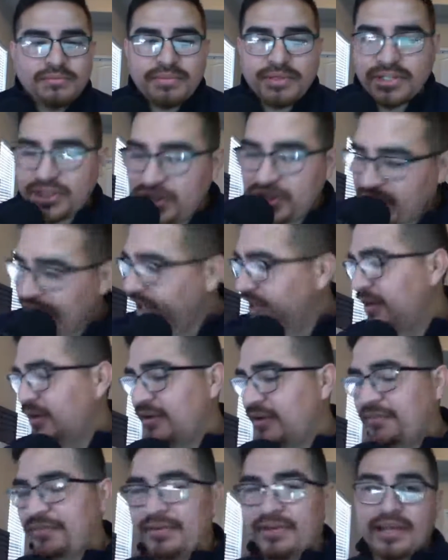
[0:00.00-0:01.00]
But shit,
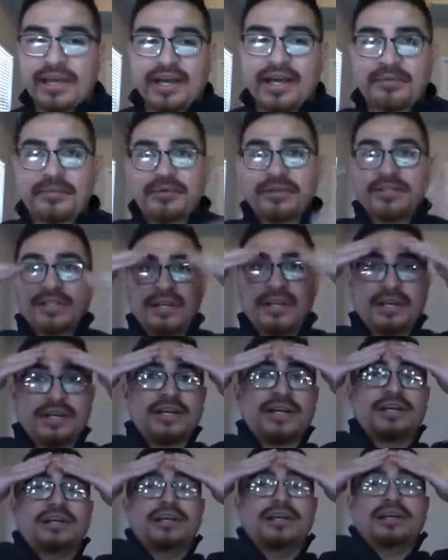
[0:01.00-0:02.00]
enough for the Cowboy talk.
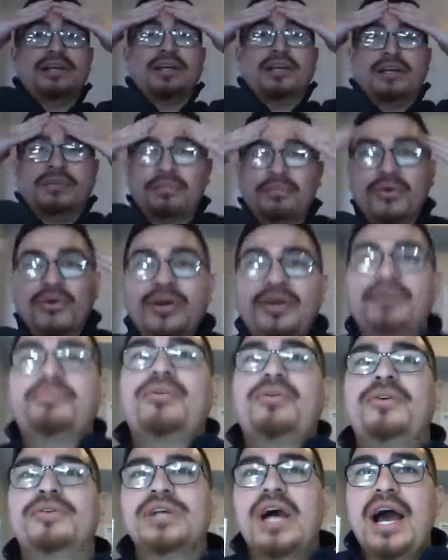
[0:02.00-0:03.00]
Your
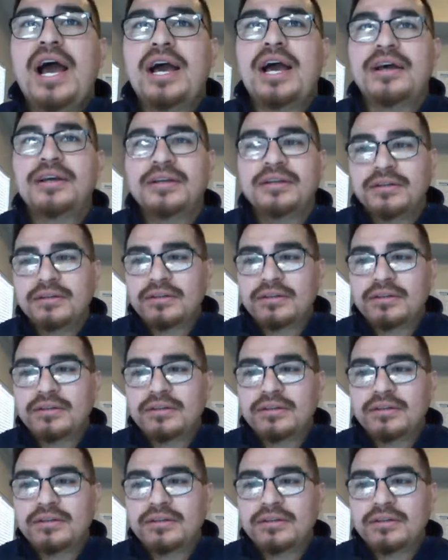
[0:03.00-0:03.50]
boy is hot.